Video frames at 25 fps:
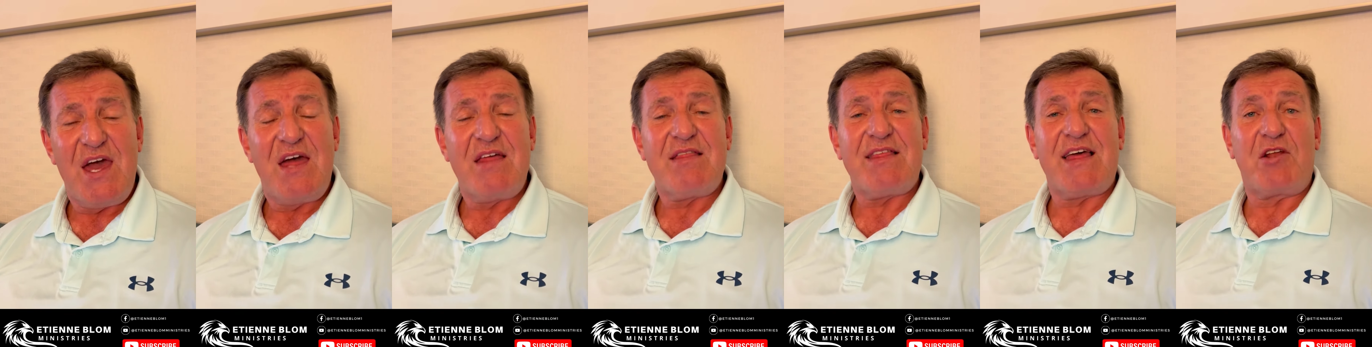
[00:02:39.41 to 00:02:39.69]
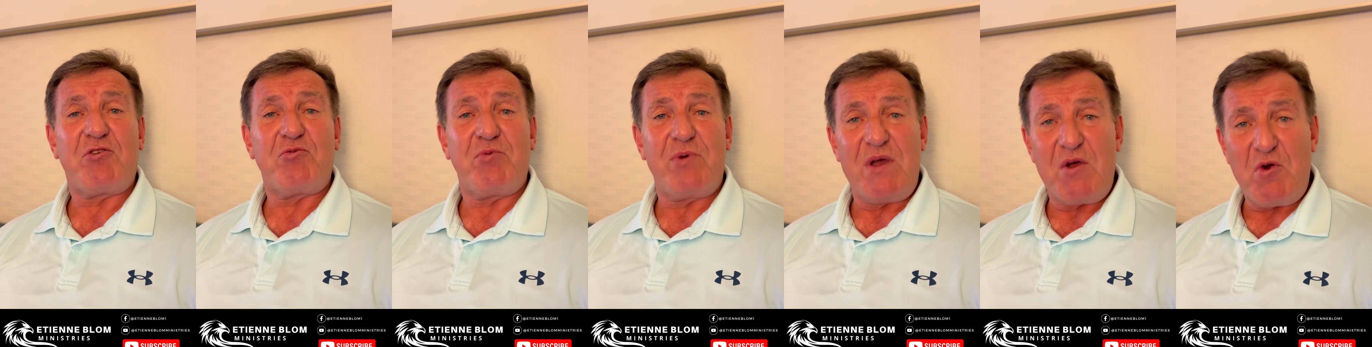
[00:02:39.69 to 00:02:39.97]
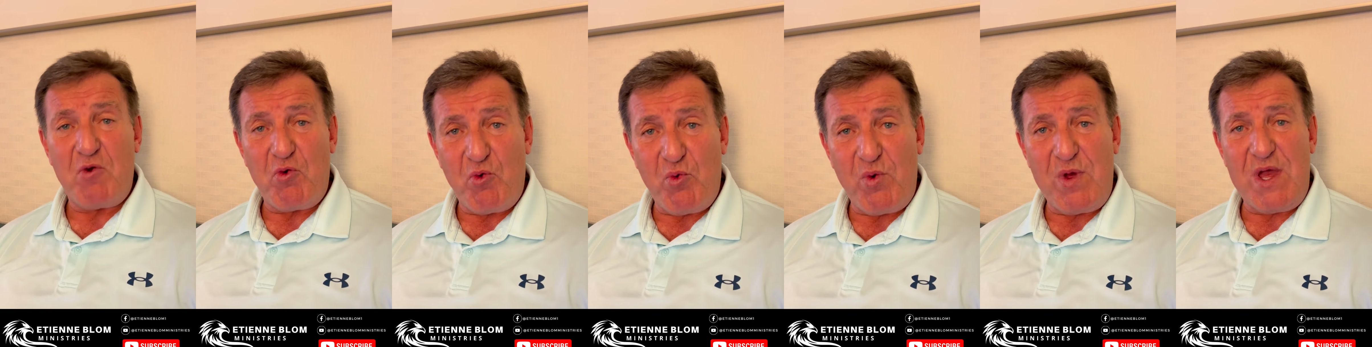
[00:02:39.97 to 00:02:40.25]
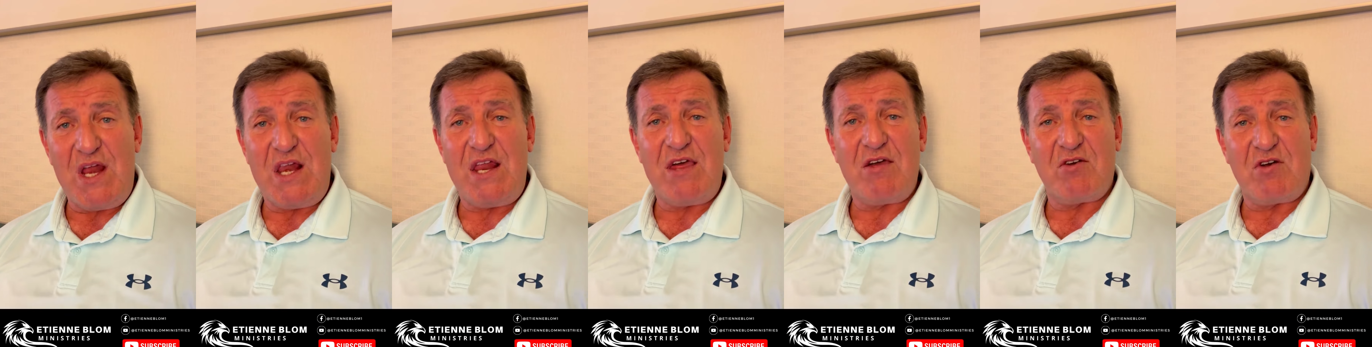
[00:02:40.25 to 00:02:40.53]
that we
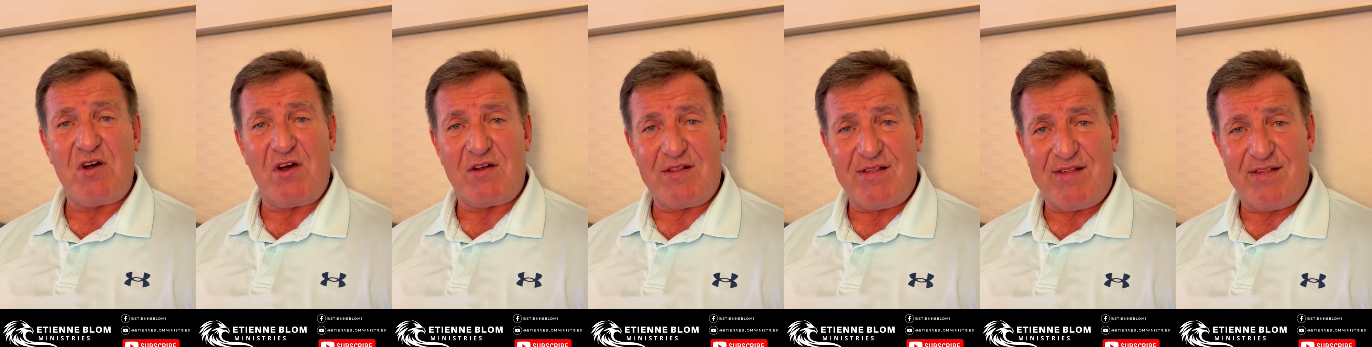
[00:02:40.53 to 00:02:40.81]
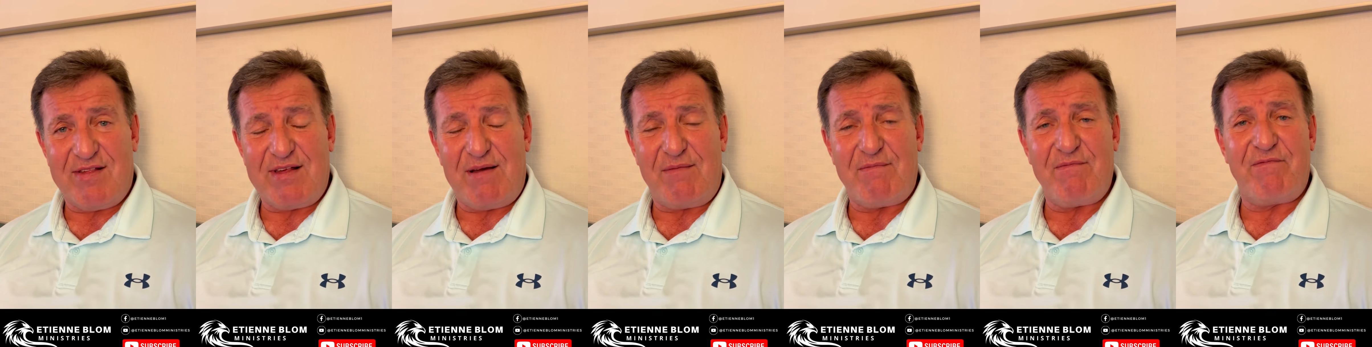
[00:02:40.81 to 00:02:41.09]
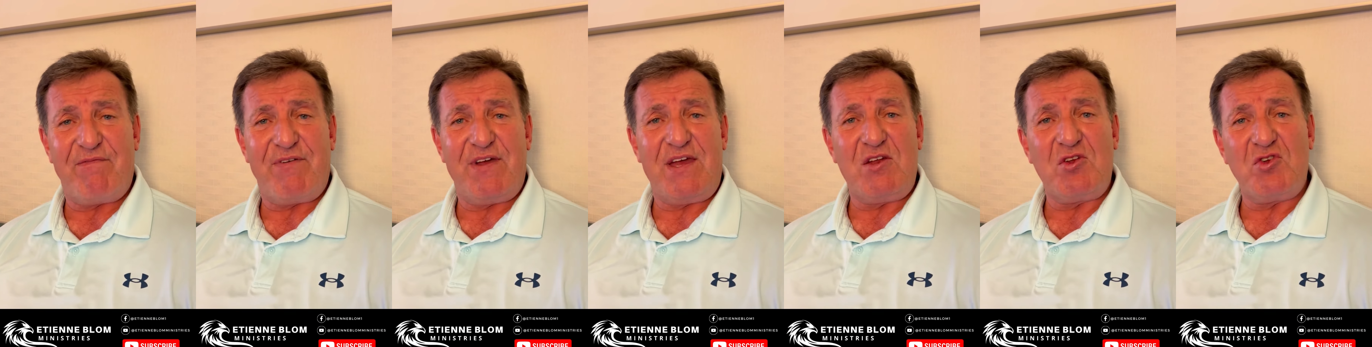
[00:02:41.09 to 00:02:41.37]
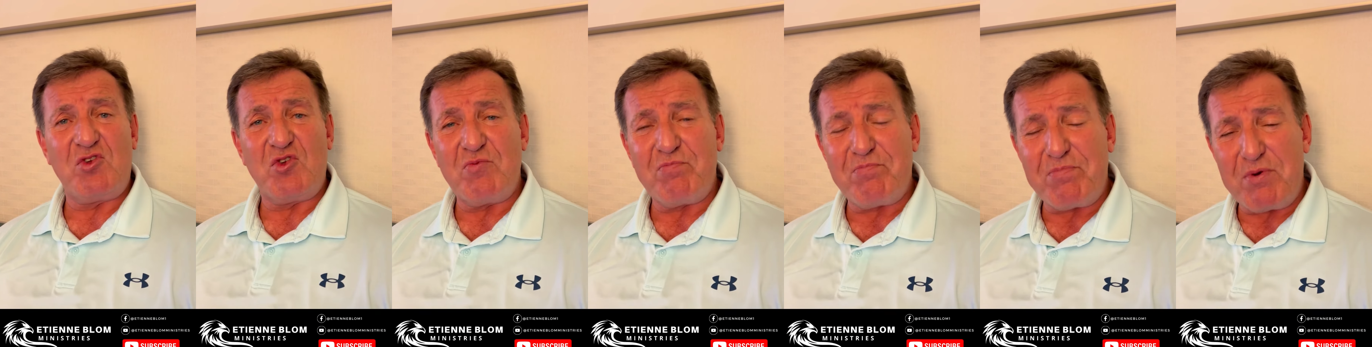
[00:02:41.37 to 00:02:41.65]
really got something
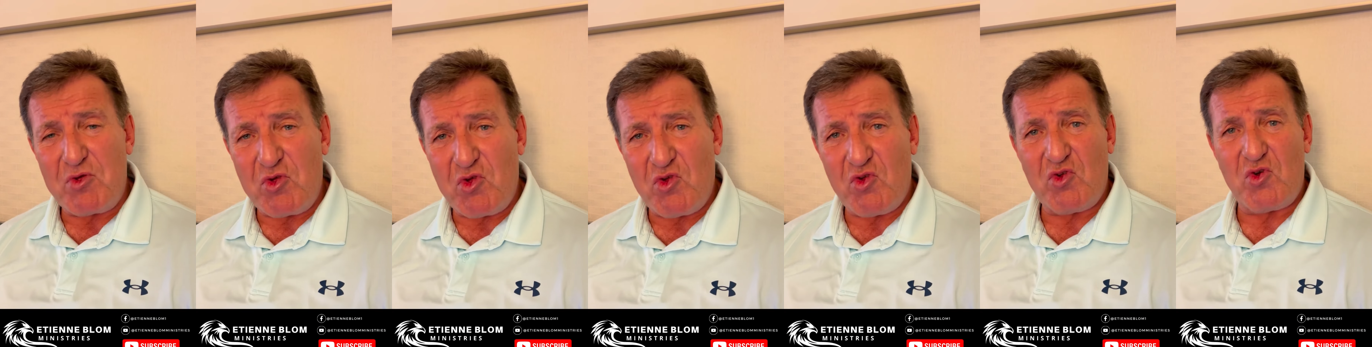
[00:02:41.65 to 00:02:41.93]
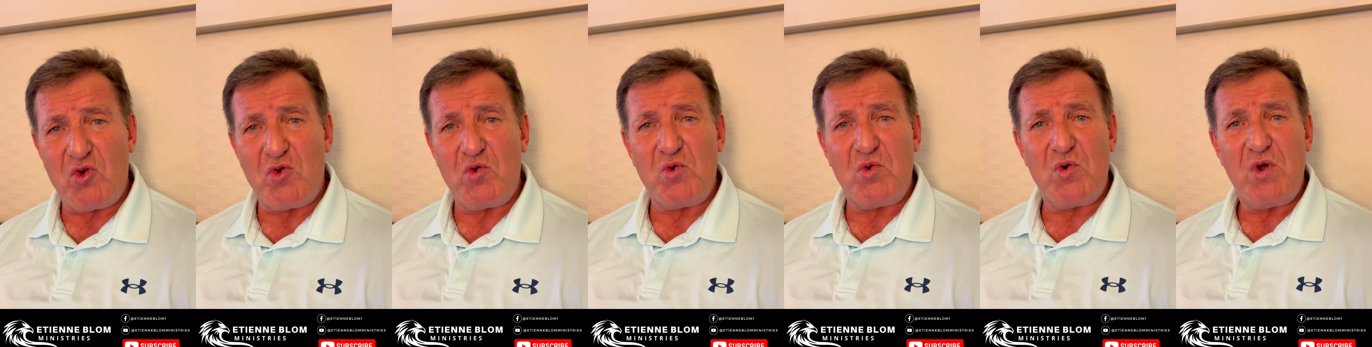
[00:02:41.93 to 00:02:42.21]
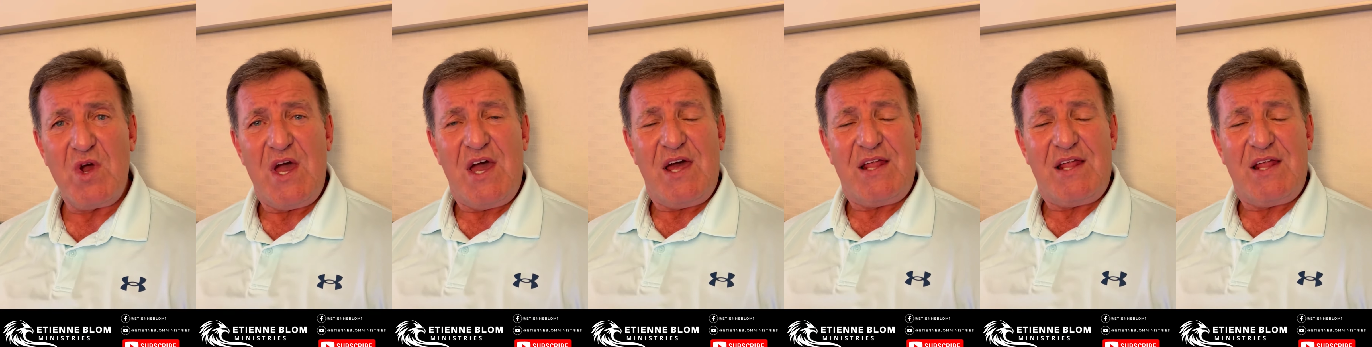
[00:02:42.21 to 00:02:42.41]
to pursue,